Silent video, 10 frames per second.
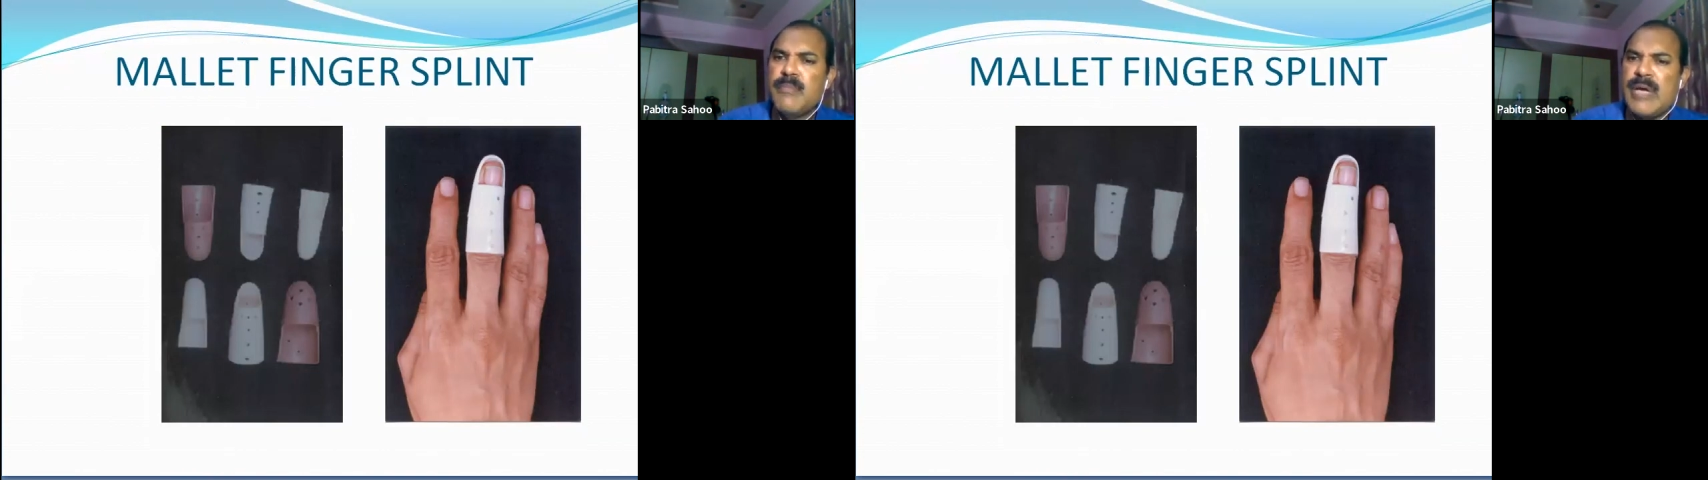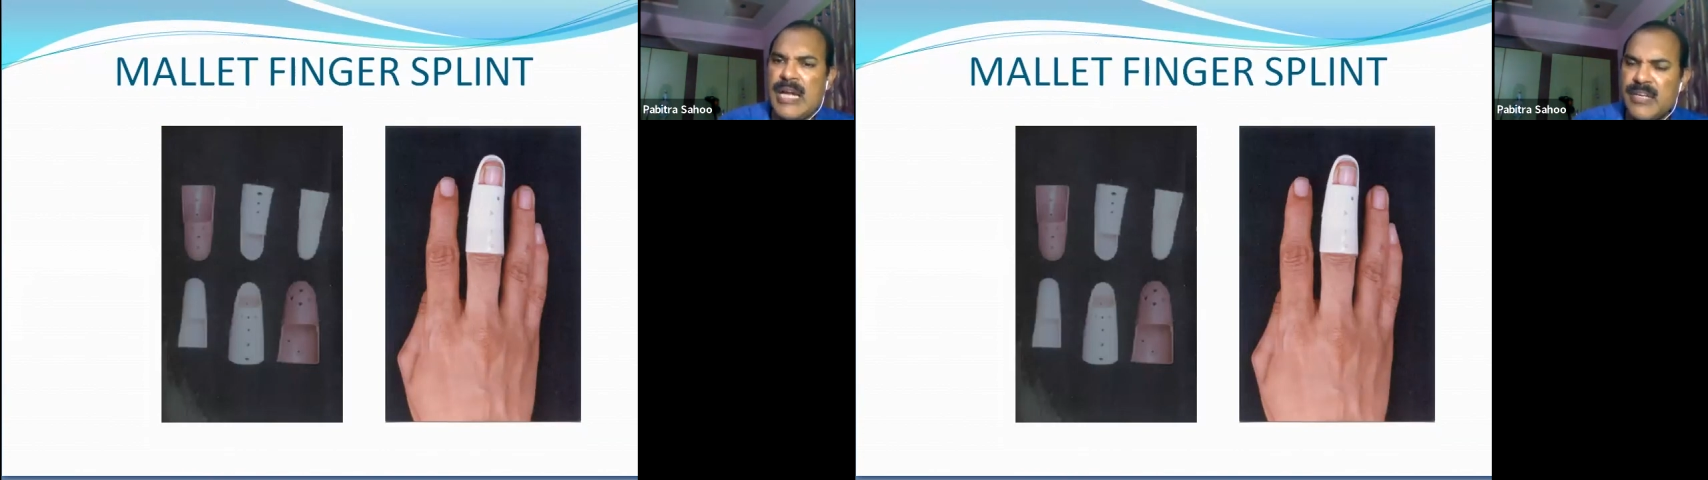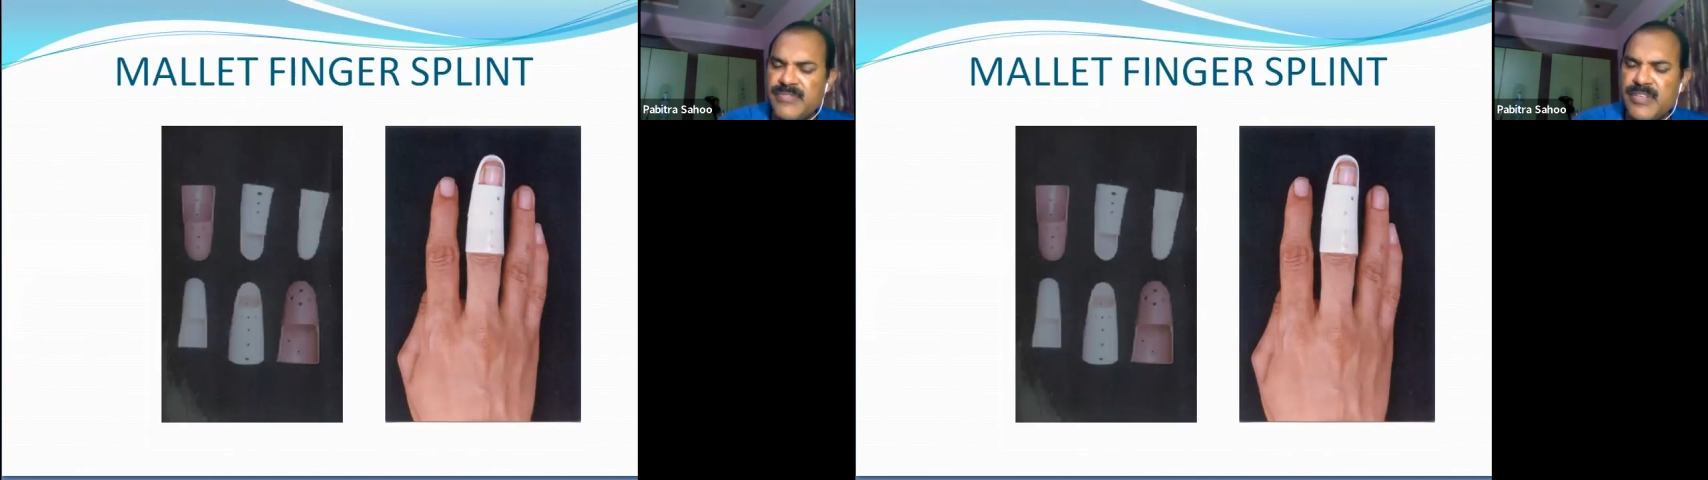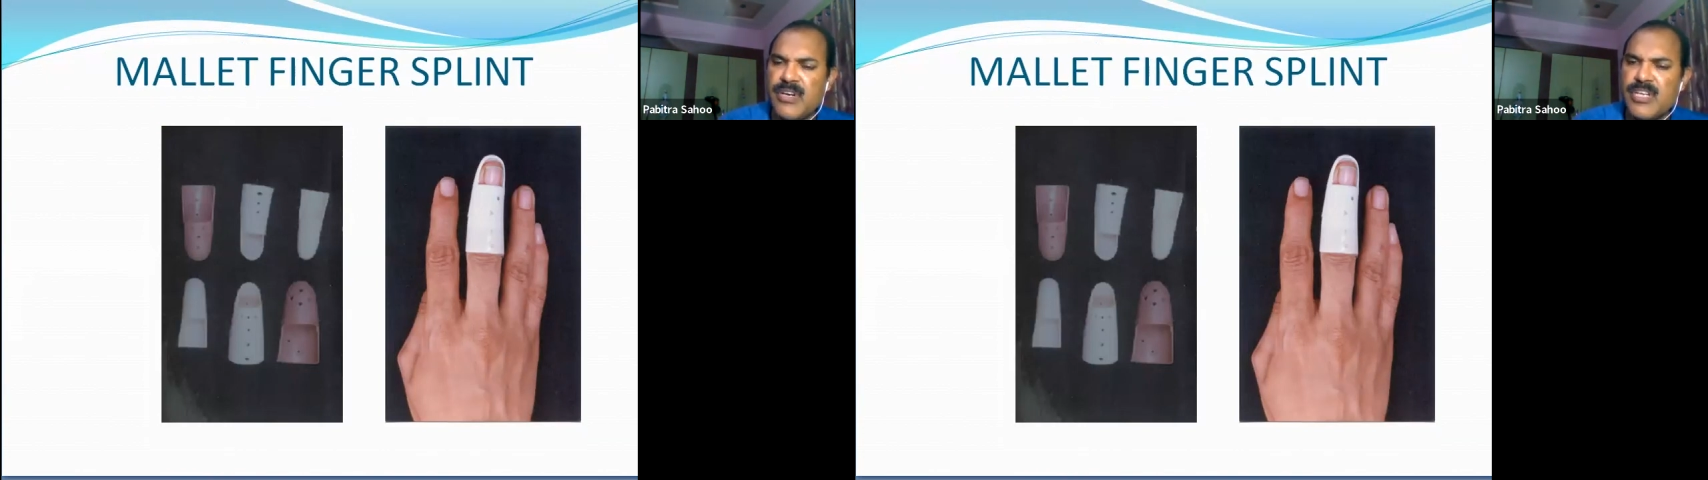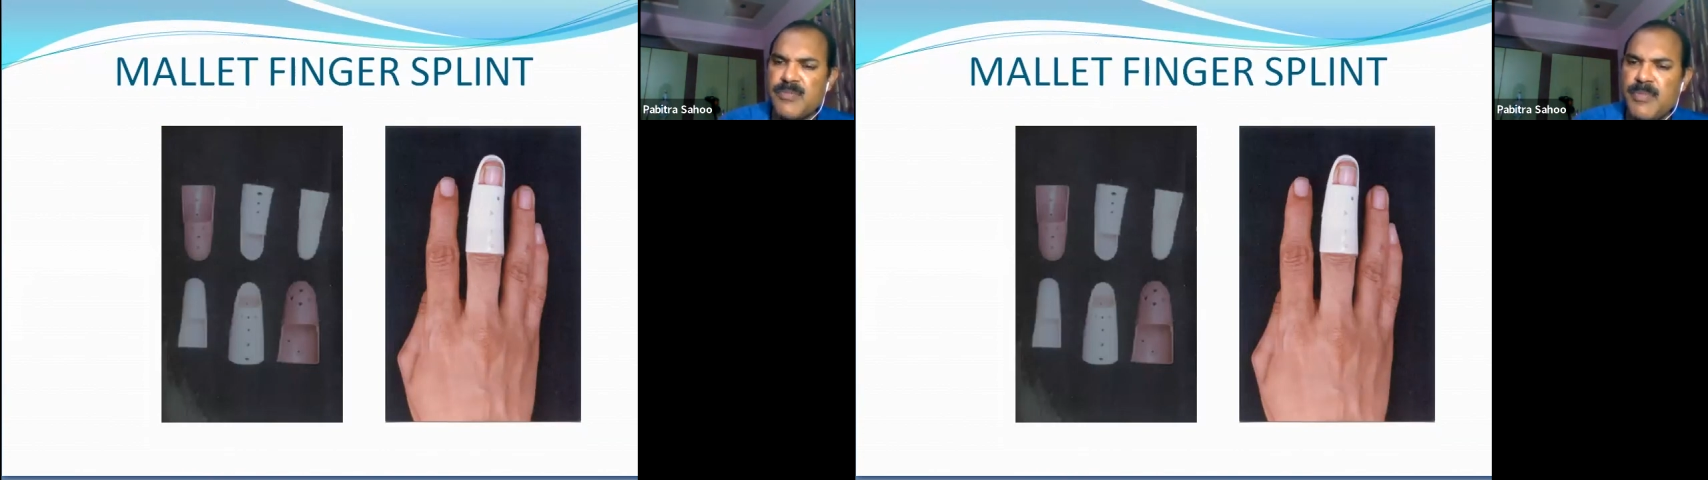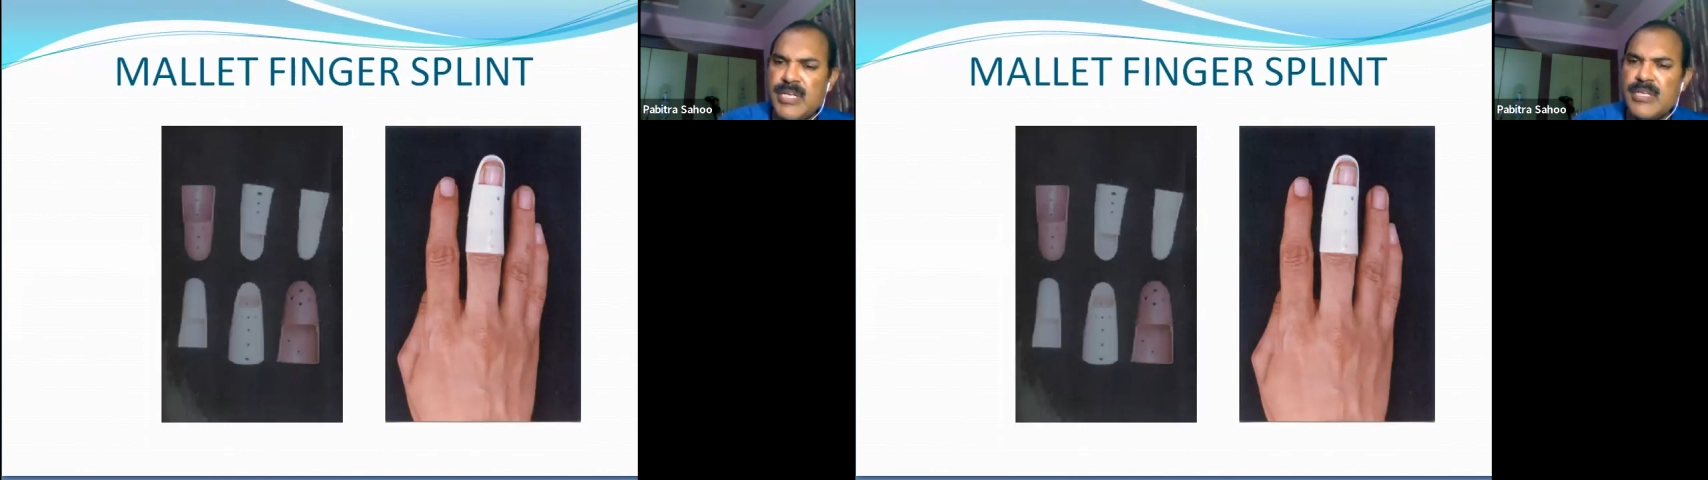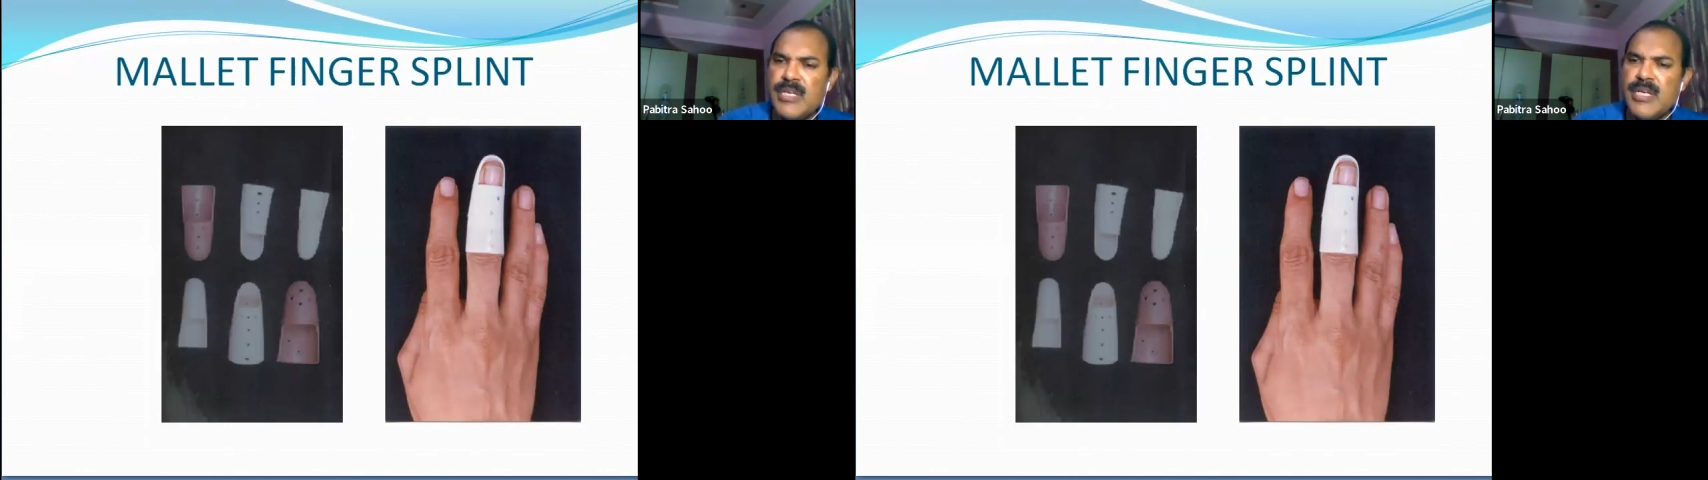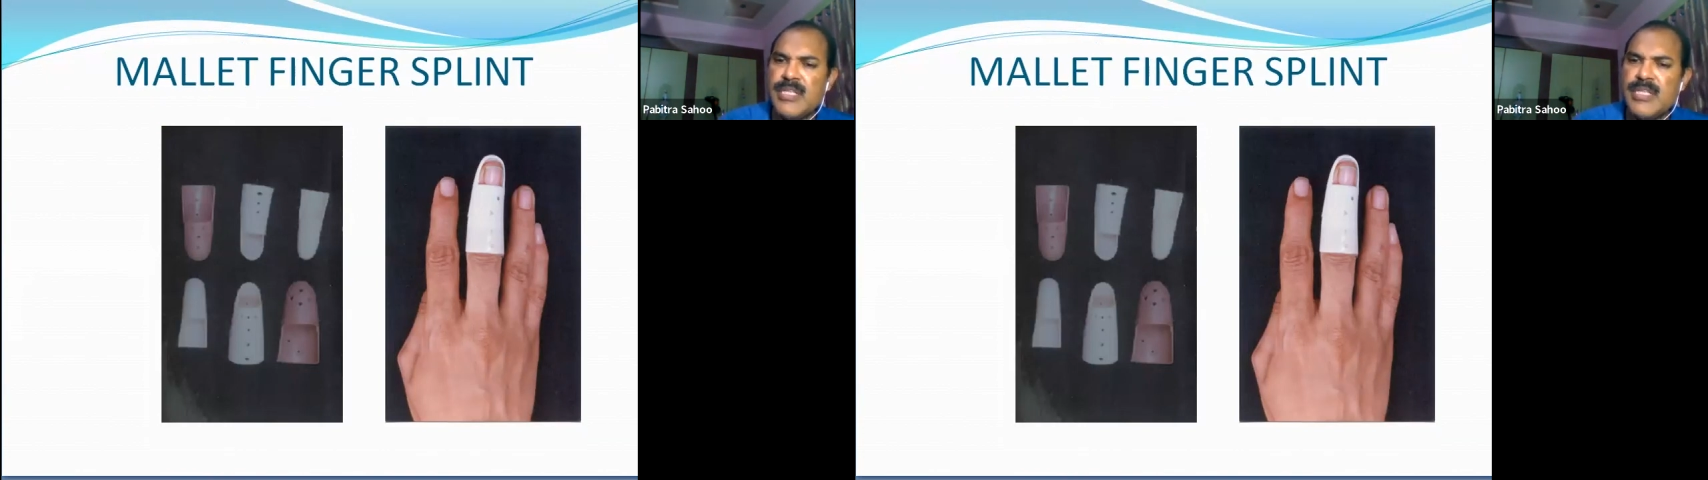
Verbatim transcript: mallet finger splint.